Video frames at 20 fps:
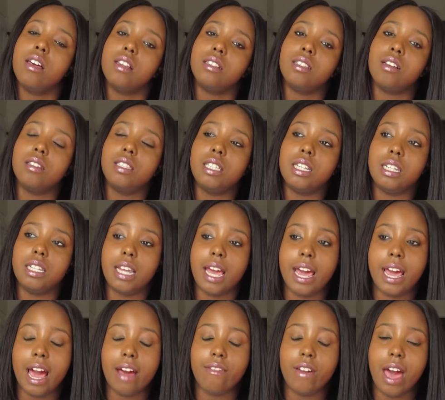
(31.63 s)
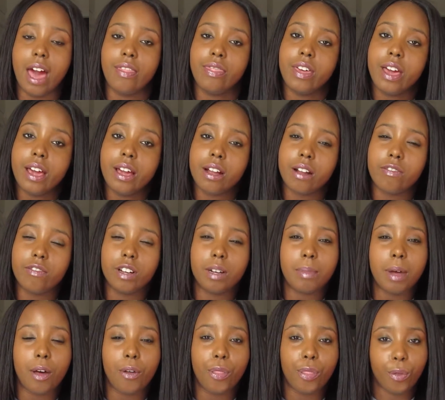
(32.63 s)
So today I've had the hair for
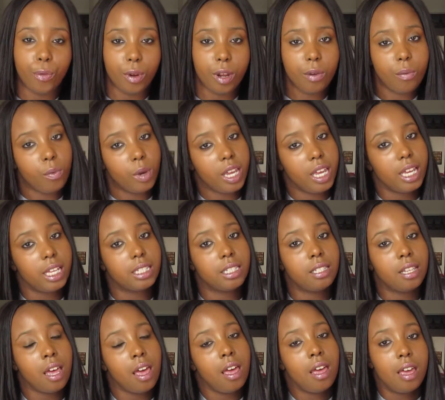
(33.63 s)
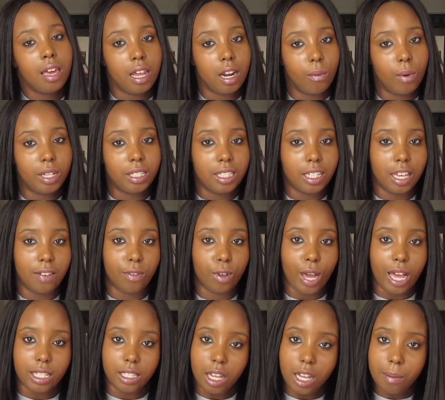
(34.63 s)
about 3 weeks and I wanted to give you
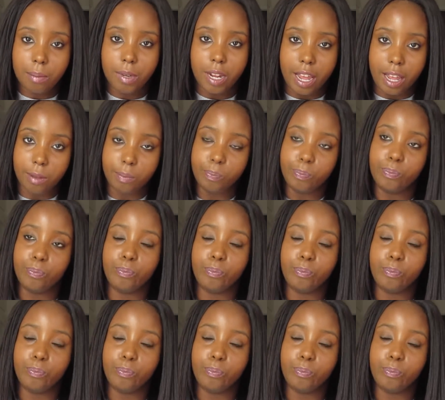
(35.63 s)
guys an update.